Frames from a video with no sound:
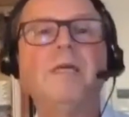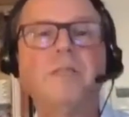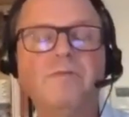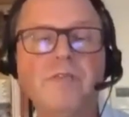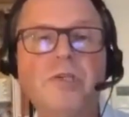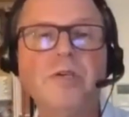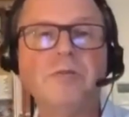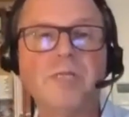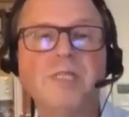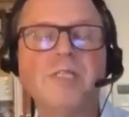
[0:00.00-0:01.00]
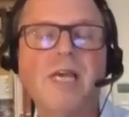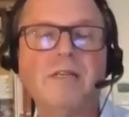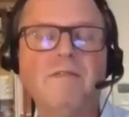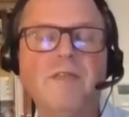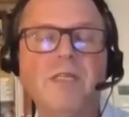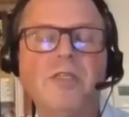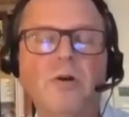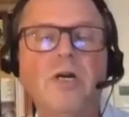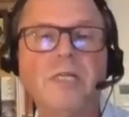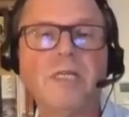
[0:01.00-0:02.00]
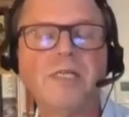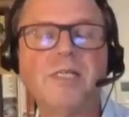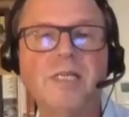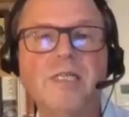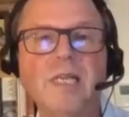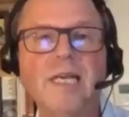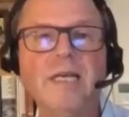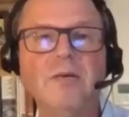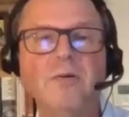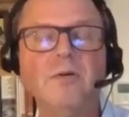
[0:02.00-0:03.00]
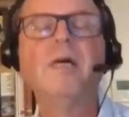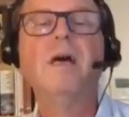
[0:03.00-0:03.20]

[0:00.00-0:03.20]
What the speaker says: to reduce the set of things you're going to consider legal.